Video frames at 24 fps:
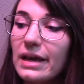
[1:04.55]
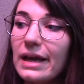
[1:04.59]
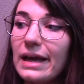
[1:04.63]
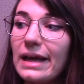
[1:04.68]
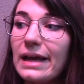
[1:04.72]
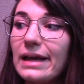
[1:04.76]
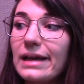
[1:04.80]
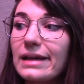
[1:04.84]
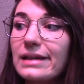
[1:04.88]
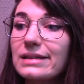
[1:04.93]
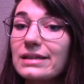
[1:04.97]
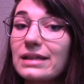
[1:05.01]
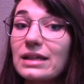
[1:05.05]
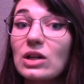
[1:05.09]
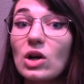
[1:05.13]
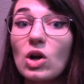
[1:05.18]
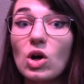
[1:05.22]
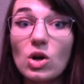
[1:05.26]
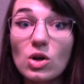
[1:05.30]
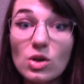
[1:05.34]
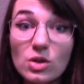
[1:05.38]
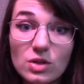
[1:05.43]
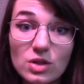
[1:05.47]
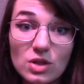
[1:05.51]
and it
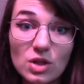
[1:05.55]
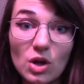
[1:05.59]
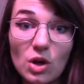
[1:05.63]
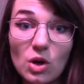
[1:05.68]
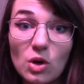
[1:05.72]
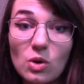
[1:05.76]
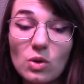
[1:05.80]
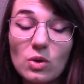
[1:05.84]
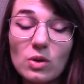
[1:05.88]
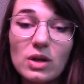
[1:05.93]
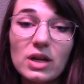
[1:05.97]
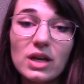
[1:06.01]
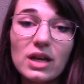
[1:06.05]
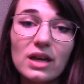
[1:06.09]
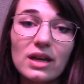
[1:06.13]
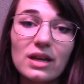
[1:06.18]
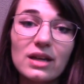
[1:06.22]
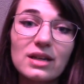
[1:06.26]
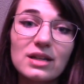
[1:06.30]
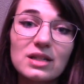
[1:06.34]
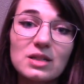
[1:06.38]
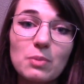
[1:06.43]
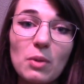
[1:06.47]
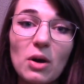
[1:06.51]
also
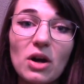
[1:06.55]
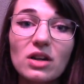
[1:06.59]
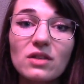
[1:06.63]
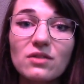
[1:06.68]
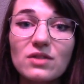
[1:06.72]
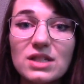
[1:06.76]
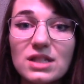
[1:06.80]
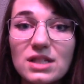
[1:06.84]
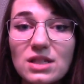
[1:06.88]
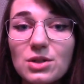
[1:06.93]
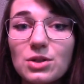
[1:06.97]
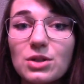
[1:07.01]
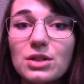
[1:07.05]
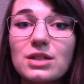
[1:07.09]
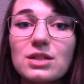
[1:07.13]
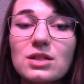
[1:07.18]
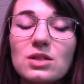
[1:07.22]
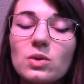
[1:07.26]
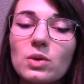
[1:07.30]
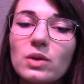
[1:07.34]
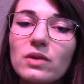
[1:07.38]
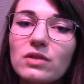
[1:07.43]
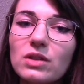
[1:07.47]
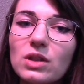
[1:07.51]
is part of a series,
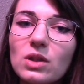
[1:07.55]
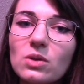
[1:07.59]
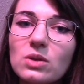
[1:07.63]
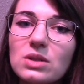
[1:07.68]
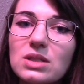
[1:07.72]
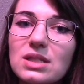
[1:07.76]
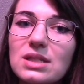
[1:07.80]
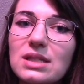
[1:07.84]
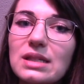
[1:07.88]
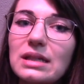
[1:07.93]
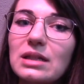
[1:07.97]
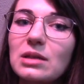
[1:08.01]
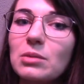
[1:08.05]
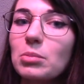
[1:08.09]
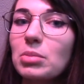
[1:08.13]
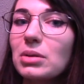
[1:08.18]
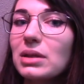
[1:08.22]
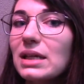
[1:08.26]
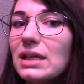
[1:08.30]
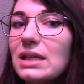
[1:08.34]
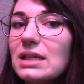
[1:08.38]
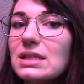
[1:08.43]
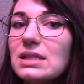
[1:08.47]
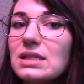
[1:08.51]
so even though it doesn't
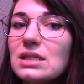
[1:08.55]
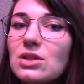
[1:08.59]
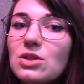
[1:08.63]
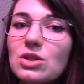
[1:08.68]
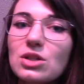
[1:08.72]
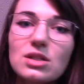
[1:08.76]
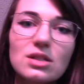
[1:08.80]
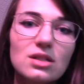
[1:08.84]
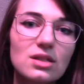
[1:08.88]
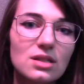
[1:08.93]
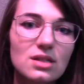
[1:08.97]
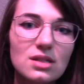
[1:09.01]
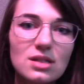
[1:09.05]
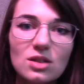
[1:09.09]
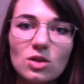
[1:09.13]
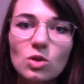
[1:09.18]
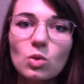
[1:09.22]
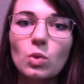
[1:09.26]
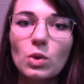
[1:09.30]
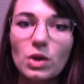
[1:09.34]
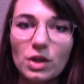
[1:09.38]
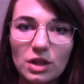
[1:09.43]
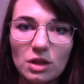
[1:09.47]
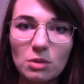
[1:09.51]
complete a series, it's still
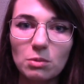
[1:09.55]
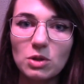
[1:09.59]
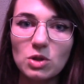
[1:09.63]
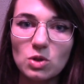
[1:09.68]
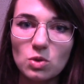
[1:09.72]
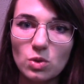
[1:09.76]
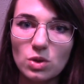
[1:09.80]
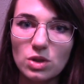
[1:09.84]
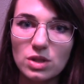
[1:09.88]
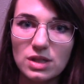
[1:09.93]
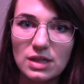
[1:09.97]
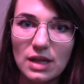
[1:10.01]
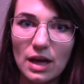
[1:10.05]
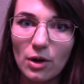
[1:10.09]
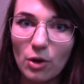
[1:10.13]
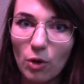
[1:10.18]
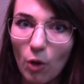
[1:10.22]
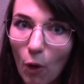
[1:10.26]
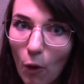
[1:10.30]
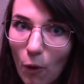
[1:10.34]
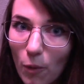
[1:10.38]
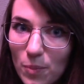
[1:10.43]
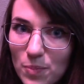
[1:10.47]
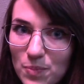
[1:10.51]
working me towards that
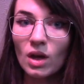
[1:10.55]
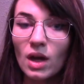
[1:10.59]
goal.